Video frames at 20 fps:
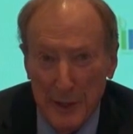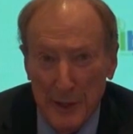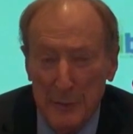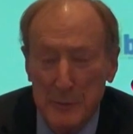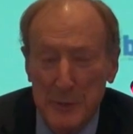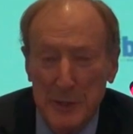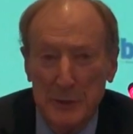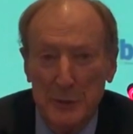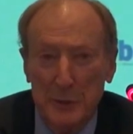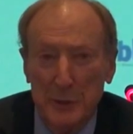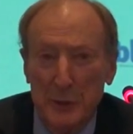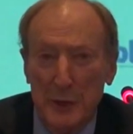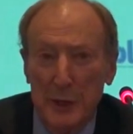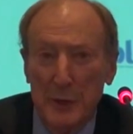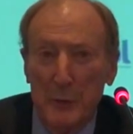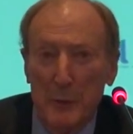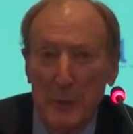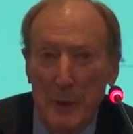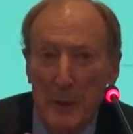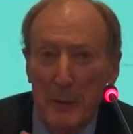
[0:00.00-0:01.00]
I'm just
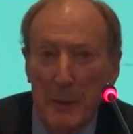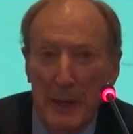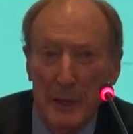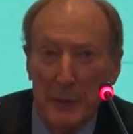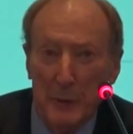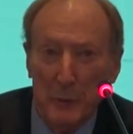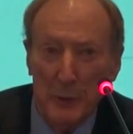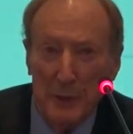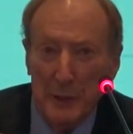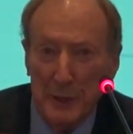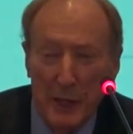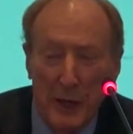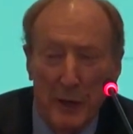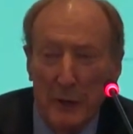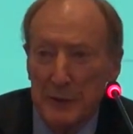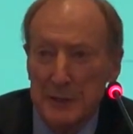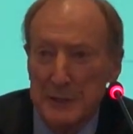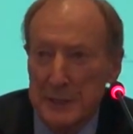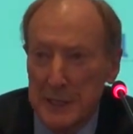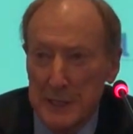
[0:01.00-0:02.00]
talking about, the
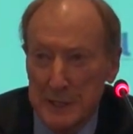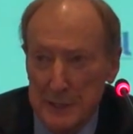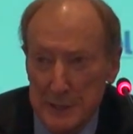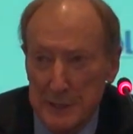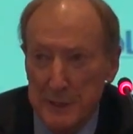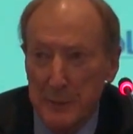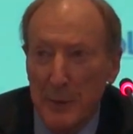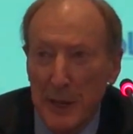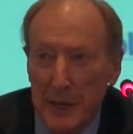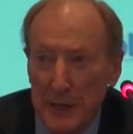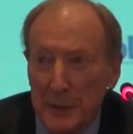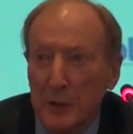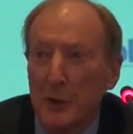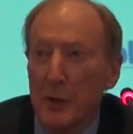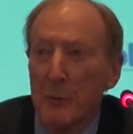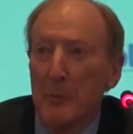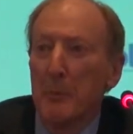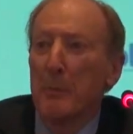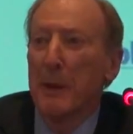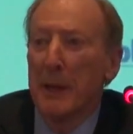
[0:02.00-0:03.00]
whole session's about
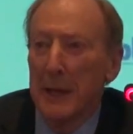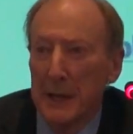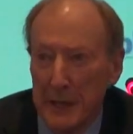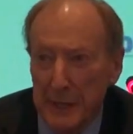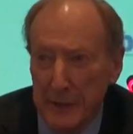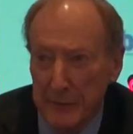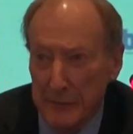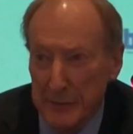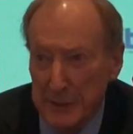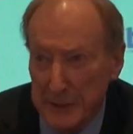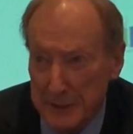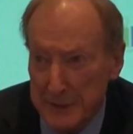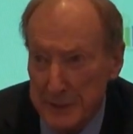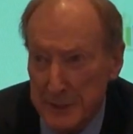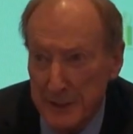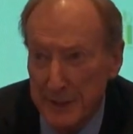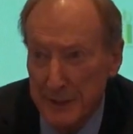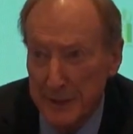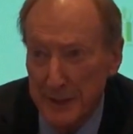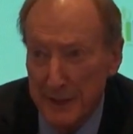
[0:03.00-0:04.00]
competitiveness
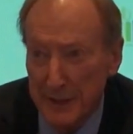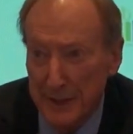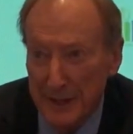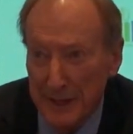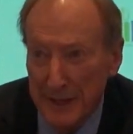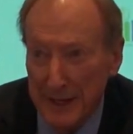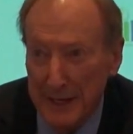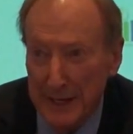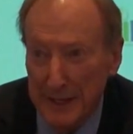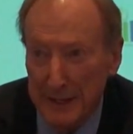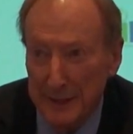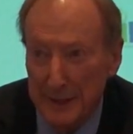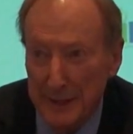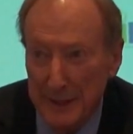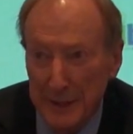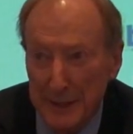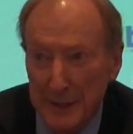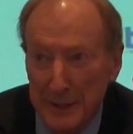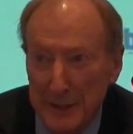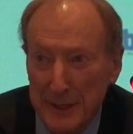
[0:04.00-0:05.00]
and
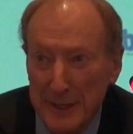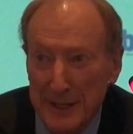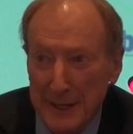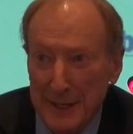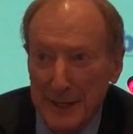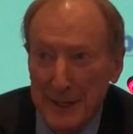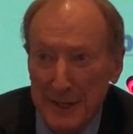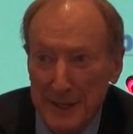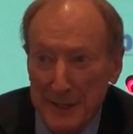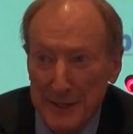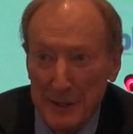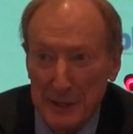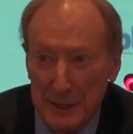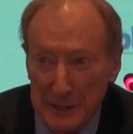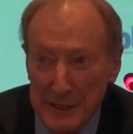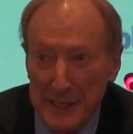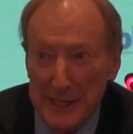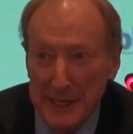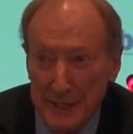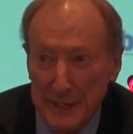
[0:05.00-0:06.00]
the
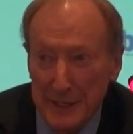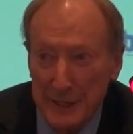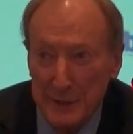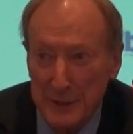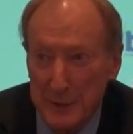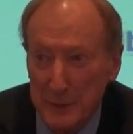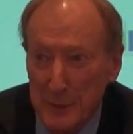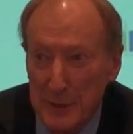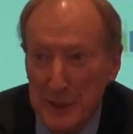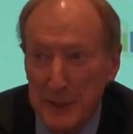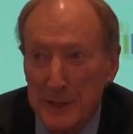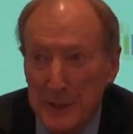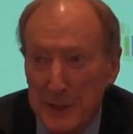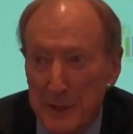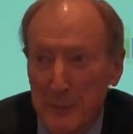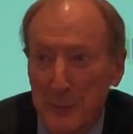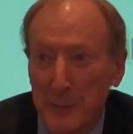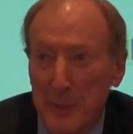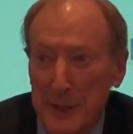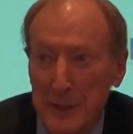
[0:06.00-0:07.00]
need to be
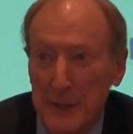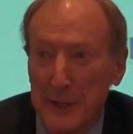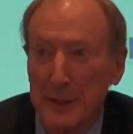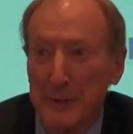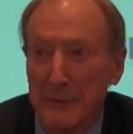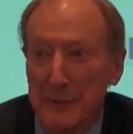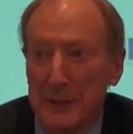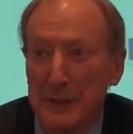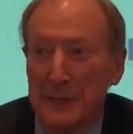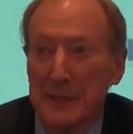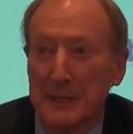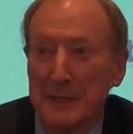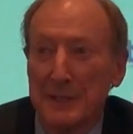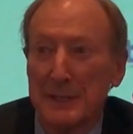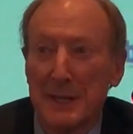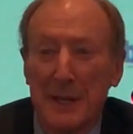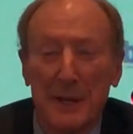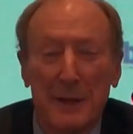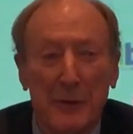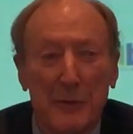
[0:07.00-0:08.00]
competitive in
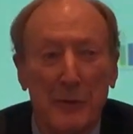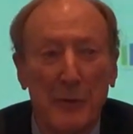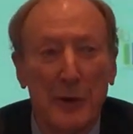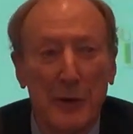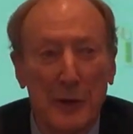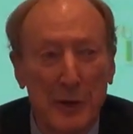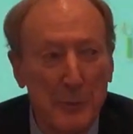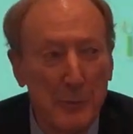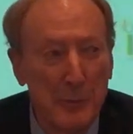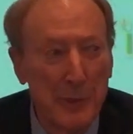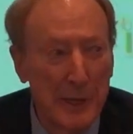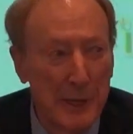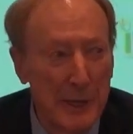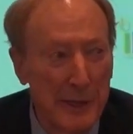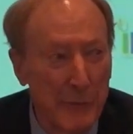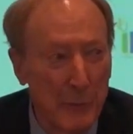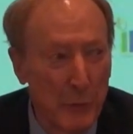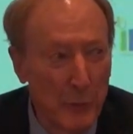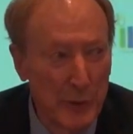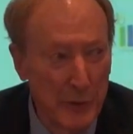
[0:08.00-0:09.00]
this very
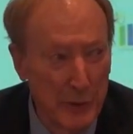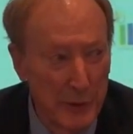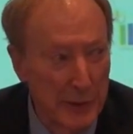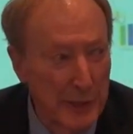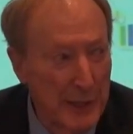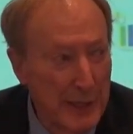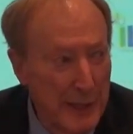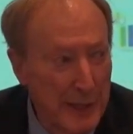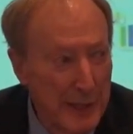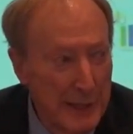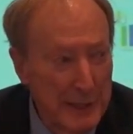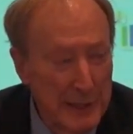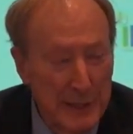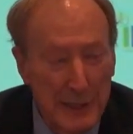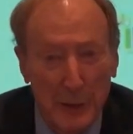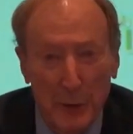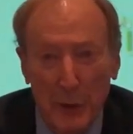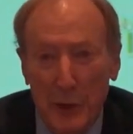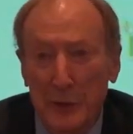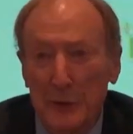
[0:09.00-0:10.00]
competitive world.
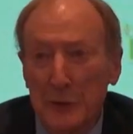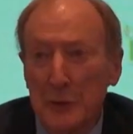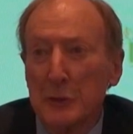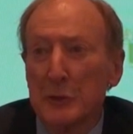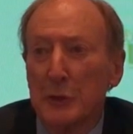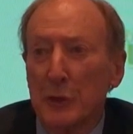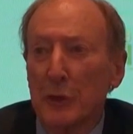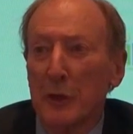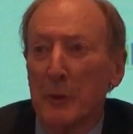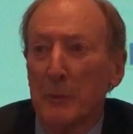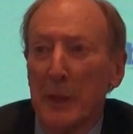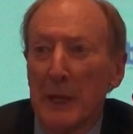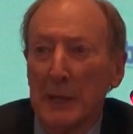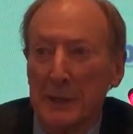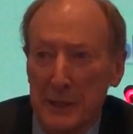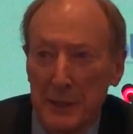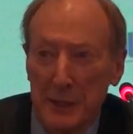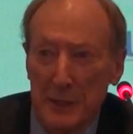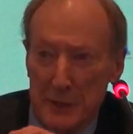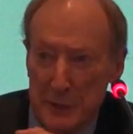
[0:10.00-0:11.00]
And I'll just talk
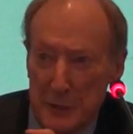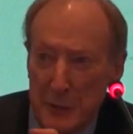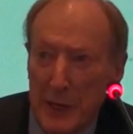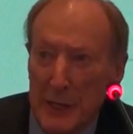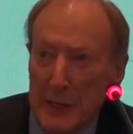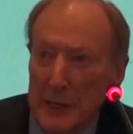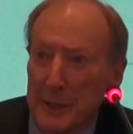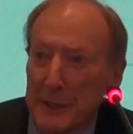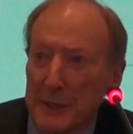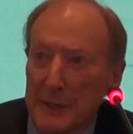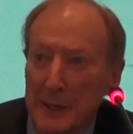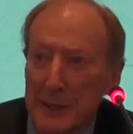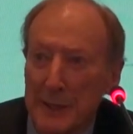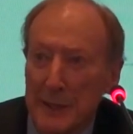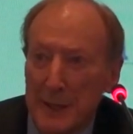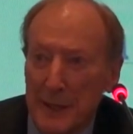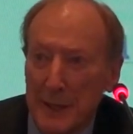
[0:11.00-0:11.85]
about the Australian